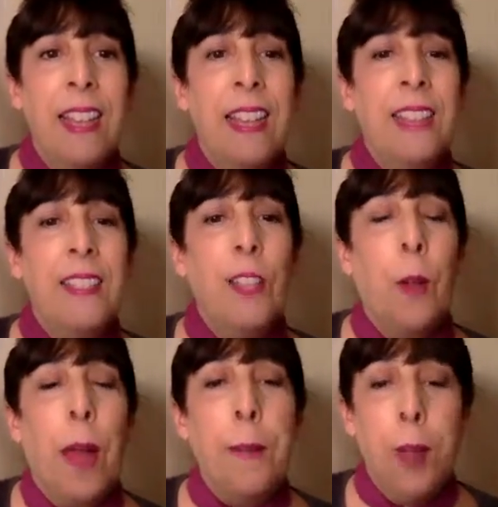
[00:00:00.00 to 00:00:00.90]
So
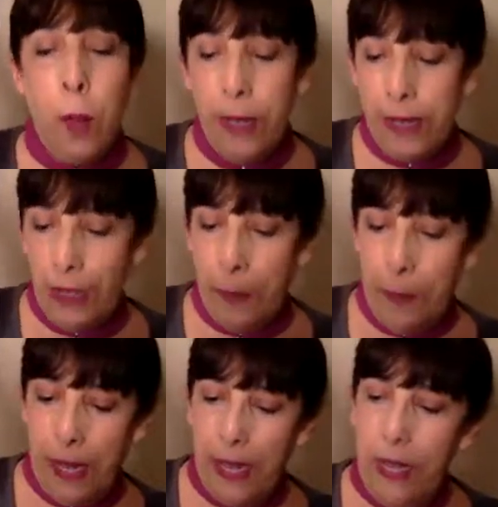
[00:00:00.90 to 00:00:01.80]
I'm going to
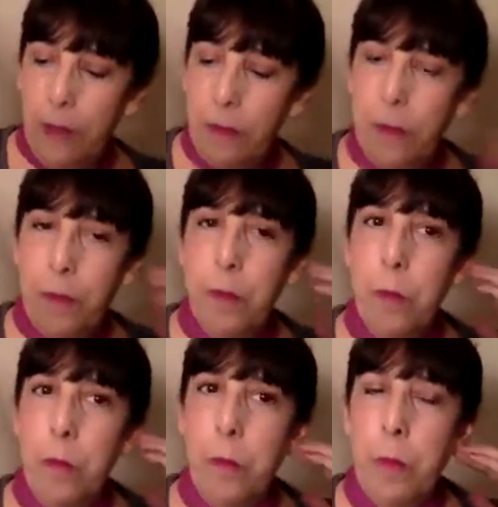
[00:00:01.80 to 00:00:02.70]
be
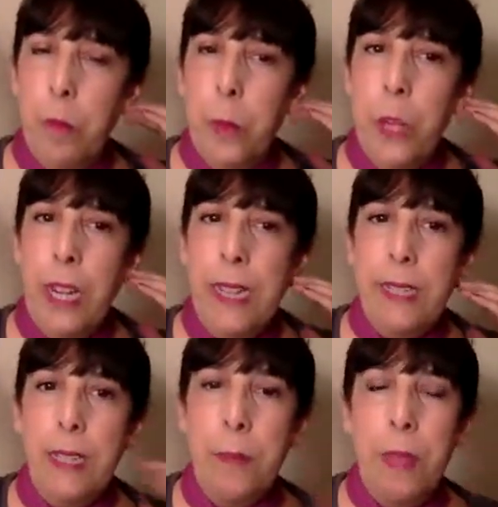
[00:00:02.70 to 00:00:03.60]
putting
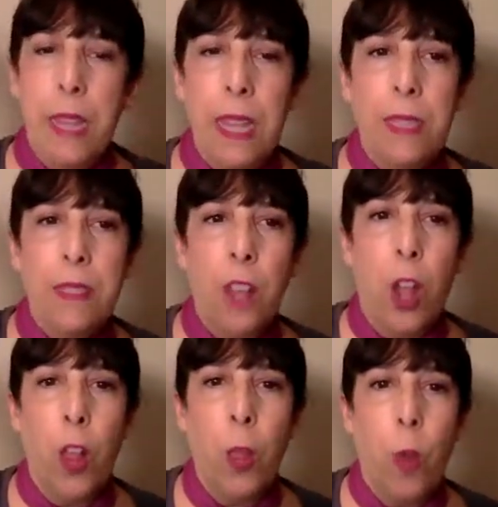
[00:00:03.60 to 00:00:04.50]
some things
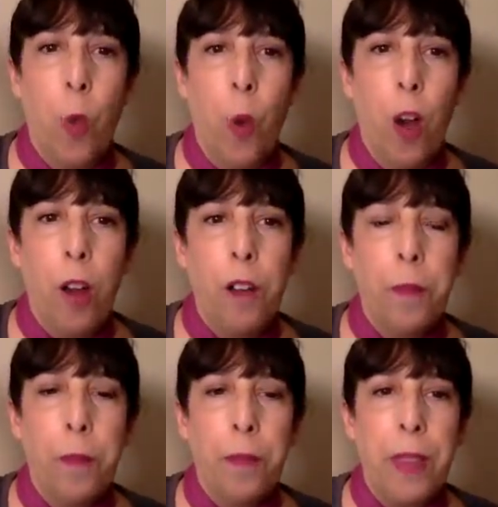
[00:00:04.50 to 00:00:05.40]
on the wall
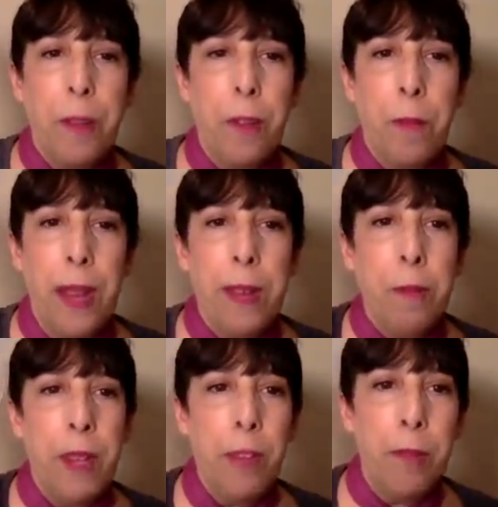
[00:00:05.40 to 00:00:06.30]
that remind
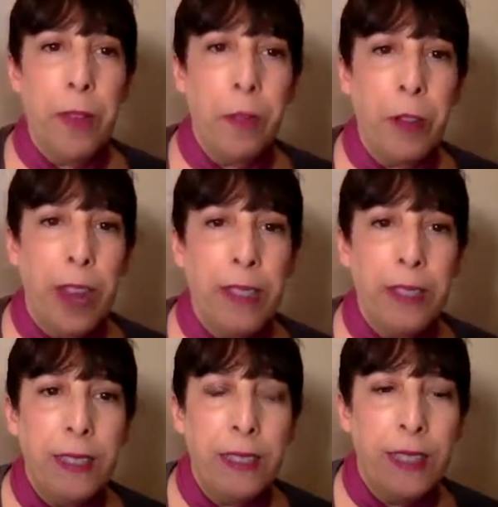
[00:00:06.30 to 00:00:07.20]
me of my
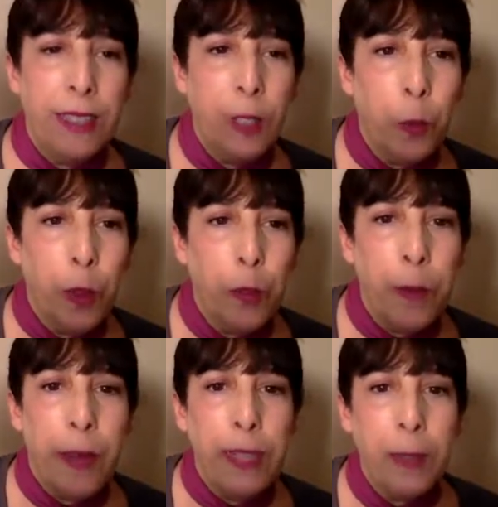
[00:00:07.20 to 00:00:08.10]
friends. This one
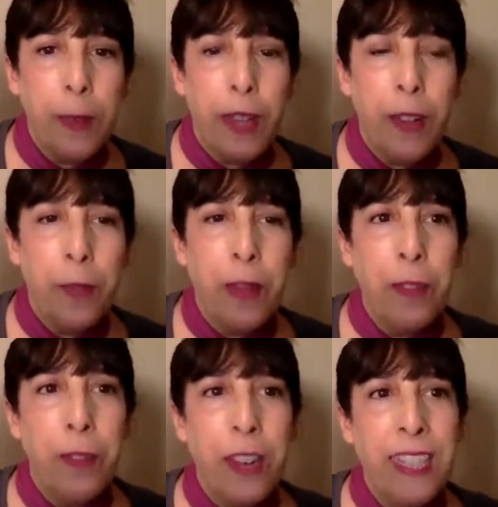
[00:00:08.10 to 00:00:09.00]
reminds me of my
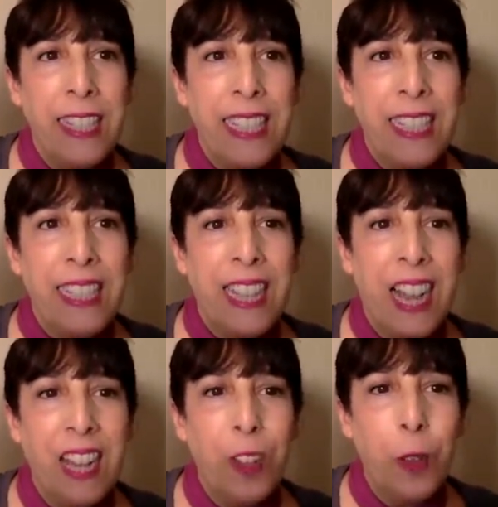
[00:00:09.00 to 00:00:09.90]
friend
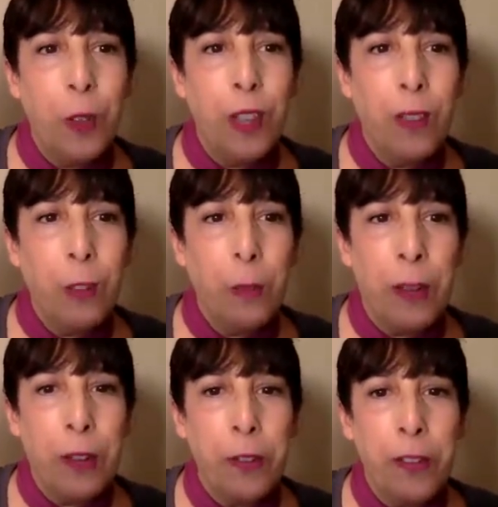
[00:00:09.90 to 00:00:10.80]
Linda, who loves
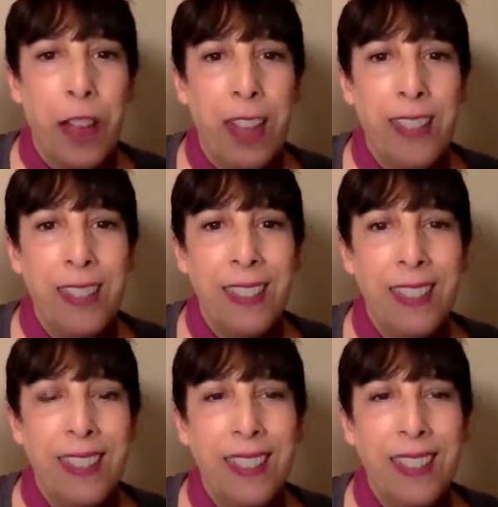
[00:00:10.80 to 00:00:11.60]
butterflies.